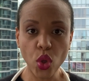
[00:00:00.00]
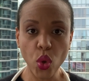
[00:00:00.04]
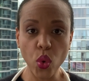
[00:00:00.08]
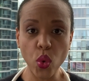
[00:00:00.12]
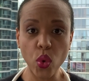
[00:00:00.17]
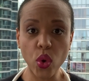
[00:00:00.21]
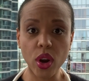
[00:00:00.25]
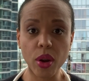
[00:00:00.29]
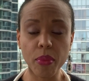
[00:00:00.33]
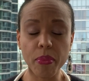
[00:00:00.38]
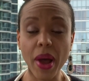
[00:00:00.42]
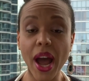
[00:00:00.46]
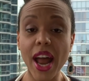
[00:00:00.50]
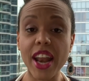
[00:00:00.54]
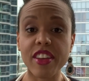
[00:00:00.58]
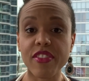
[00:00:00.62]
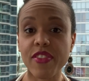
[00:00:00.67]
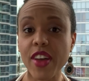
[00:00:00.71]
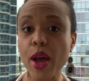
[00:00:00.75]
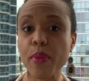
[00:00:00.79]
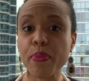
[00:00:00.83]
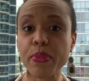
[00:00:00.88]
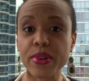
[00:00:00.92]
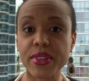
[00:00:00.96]
or body
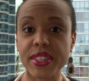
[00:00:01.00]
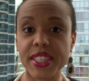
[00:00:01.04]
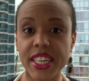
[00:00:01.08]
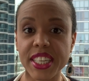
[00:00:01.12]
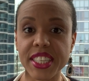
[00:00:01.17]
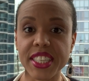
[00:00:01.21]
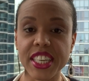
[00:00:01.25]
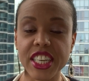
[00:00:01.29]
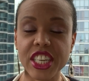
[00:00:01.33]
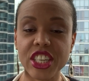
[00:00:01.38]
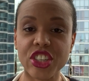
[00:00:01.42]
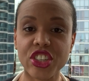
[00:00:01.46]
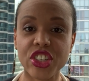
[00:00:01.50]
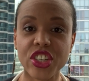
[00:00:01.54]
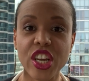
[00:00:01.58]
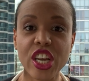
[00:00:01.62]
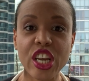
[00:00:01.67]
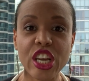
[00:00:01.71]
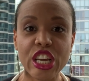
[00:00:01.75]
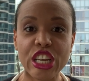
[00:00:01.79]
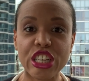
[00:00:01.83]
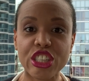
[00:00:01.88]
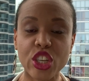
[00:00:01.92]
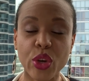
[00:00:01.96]
fat percentage.
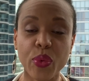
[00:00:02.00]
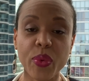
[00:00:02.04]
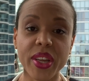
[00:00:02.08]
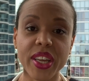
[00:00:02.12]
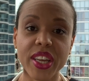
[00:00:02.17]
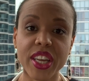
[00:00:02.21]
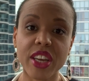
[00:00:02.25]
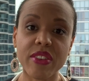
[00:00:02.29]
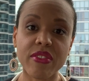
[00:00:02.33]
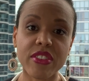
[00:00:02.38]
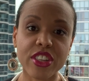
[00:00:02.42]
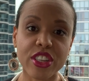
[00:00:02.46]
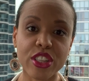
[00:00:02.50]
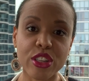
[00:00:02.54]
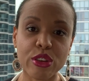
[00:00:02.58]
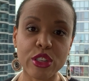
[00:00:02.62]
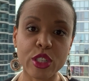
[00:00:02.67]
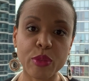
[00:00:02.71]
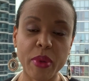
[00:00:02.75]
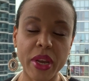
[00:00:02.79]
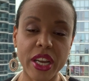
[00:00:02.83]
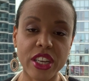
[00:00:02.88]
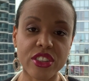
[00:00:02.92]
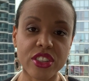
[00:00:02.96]
So we can give it to
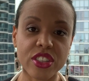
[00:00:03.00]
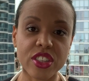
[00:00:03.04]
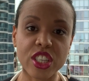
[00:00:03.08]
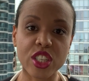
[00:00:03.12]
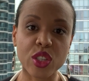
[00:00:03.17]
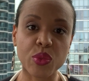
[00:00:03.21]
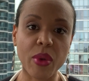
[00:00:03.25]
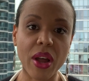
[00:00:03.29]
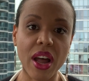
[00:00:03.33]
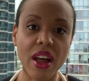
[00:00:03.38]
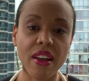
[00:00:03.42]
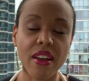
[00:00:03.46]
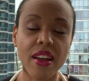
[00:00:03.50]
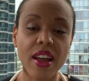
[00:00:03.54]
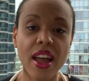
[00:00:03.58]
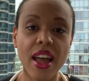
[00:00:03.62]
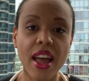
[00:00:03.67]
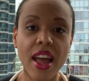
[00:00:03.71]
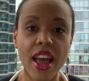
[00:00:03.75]
those patients as well.